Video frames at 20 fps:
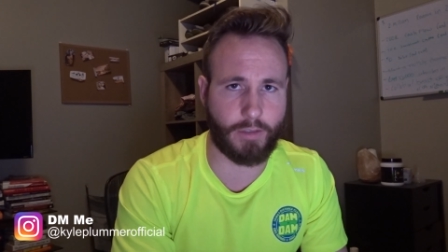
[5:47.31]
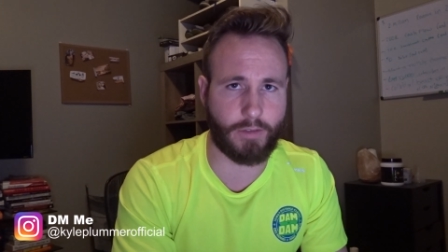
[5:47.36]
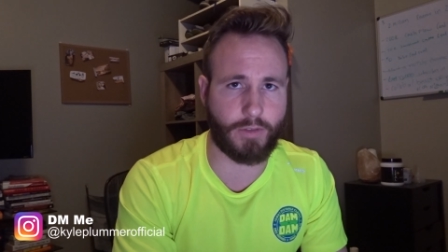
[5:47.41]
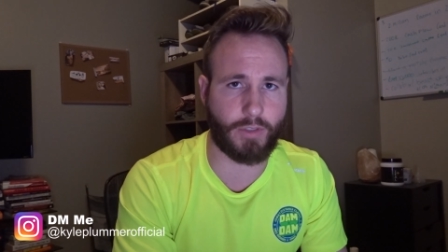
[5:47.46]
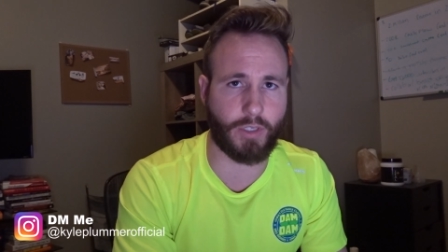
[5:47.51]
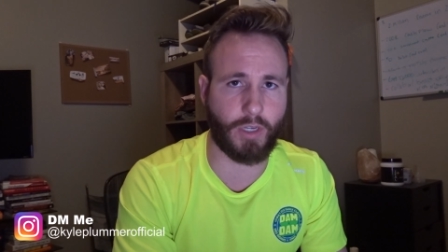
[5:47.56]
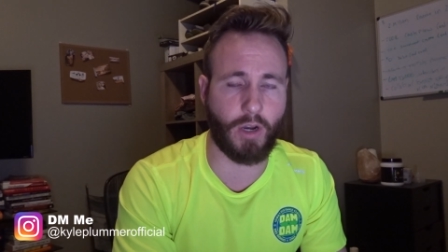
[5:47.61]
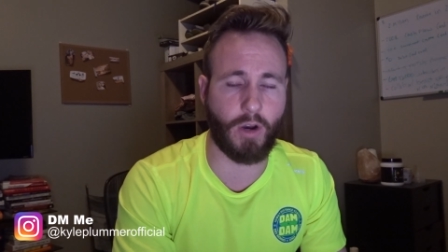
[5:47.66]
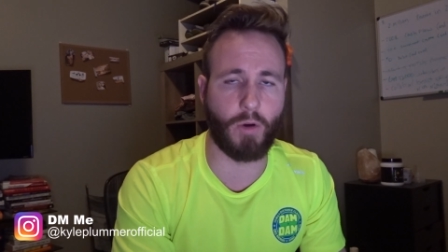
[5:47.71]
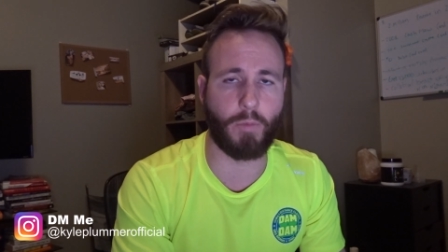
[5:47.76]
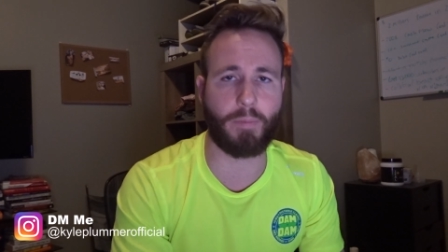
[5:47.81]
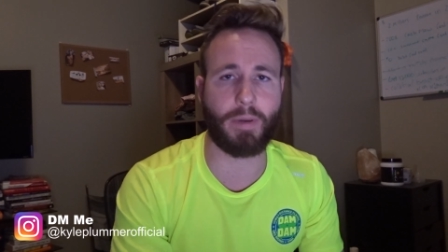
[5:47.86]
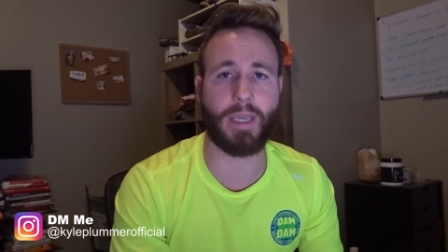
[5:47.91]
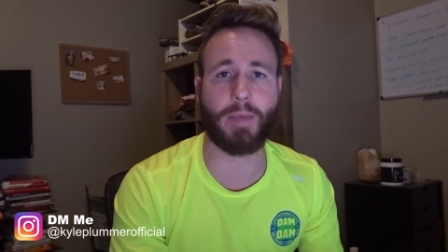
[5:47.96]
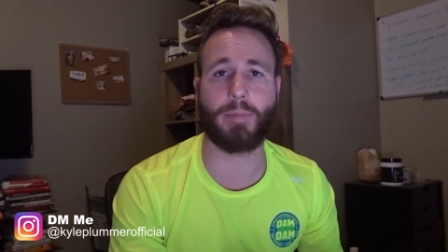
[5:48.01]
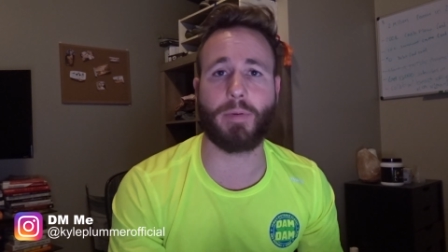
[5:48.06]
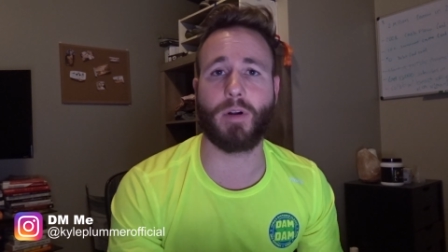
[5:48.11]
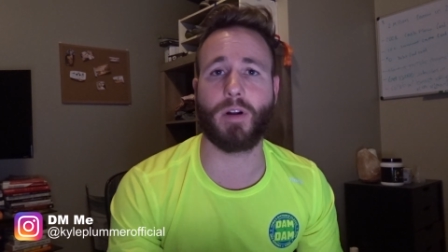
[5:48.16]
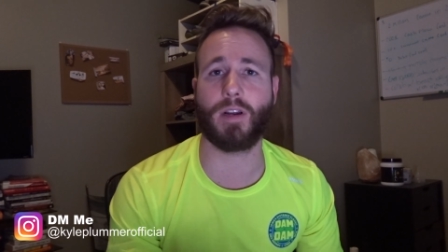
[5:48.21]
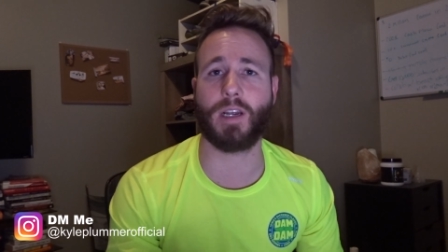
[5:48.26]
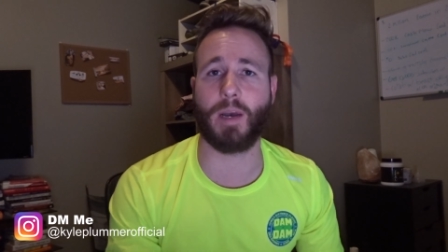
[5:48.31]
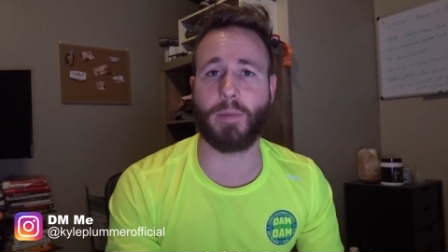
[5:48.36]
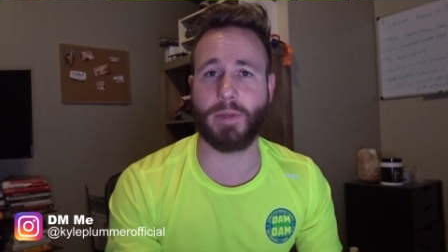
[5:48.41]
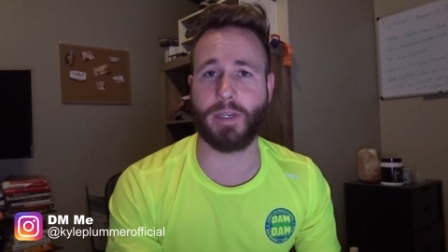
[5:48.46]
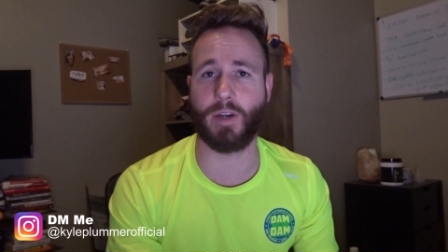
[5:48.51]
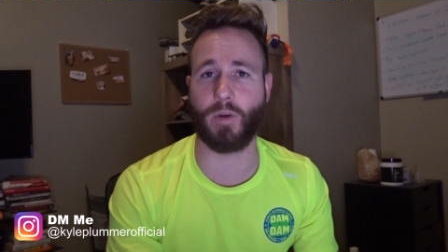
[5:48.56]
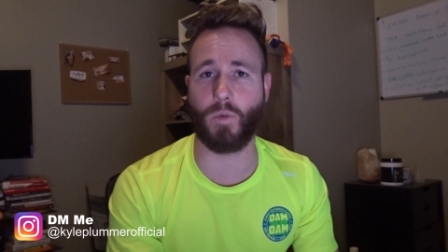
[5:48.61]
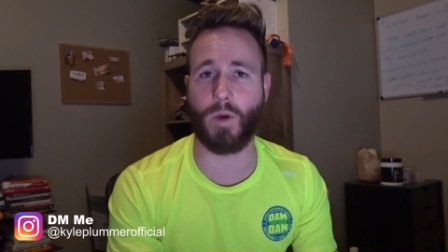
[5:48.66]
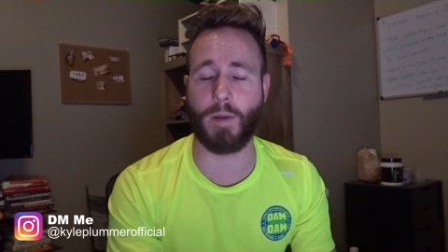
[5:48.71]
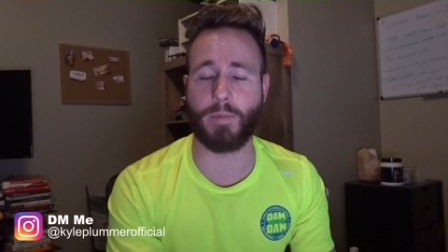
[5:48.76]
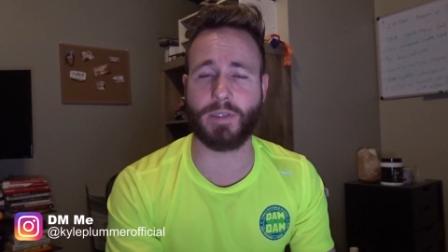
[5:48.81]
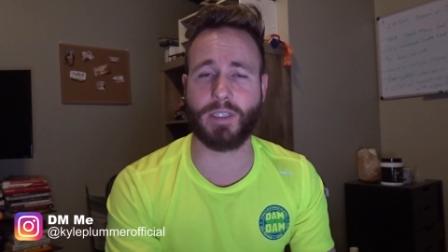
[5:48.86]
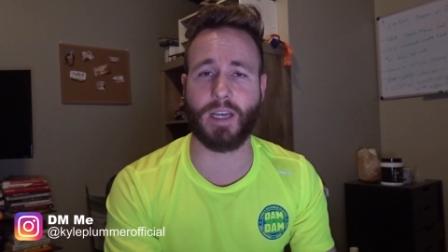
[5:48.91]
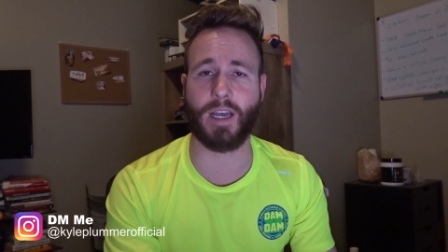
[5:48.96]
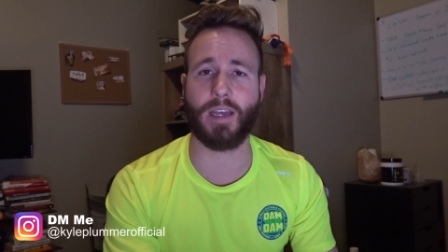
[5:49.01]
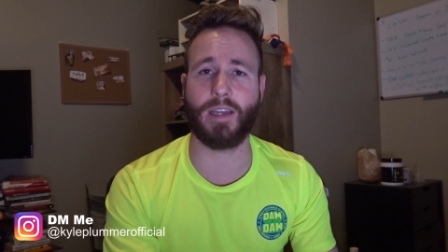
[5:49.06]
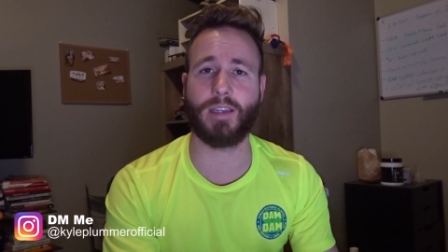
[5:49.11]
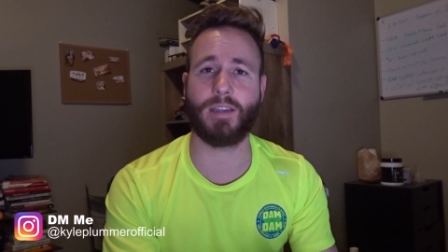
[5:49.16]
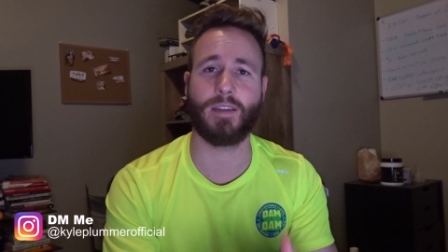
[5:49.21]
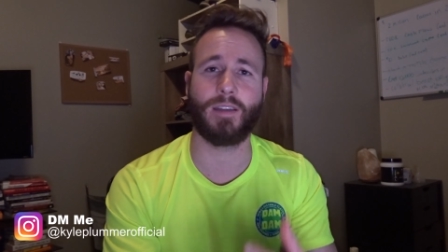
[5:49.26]
So people are coming to your
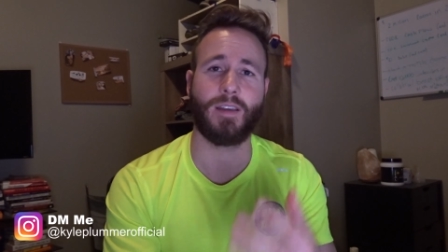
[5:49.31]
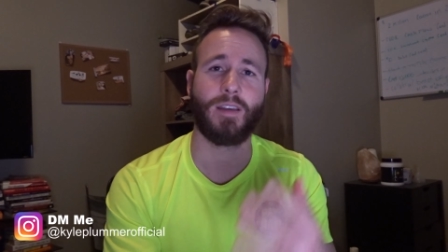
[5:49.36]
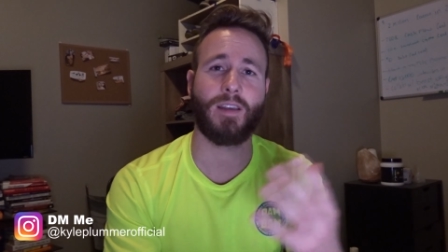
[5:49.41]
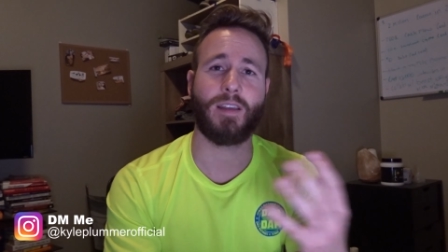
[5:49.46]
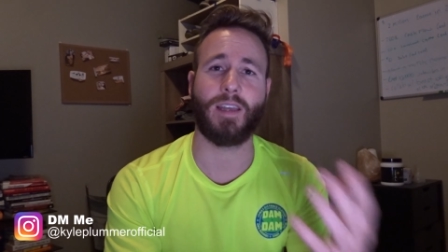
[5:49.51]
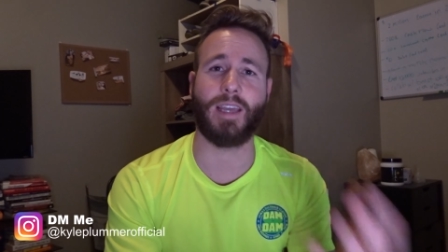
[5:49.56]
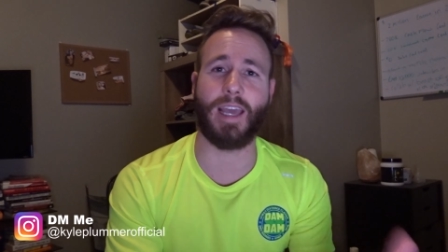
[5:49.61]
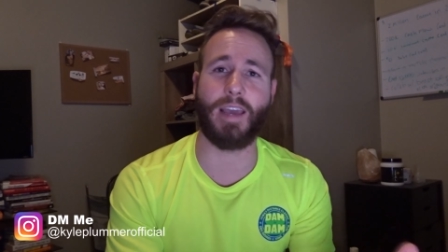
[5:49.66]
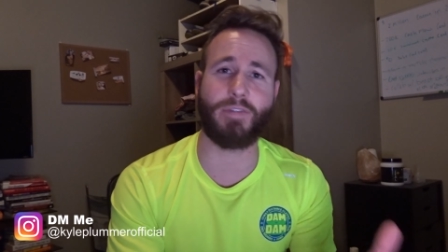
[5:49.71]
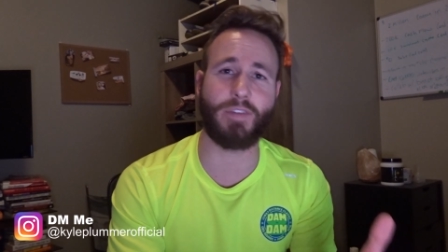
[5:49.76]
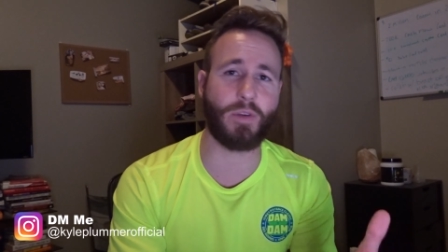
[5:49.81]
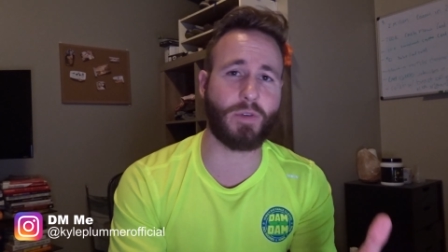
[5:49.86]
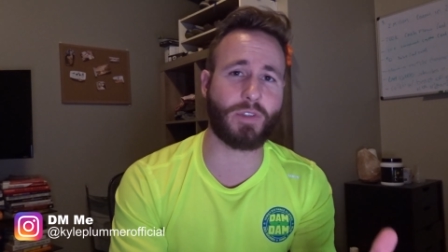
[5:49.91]
website. If you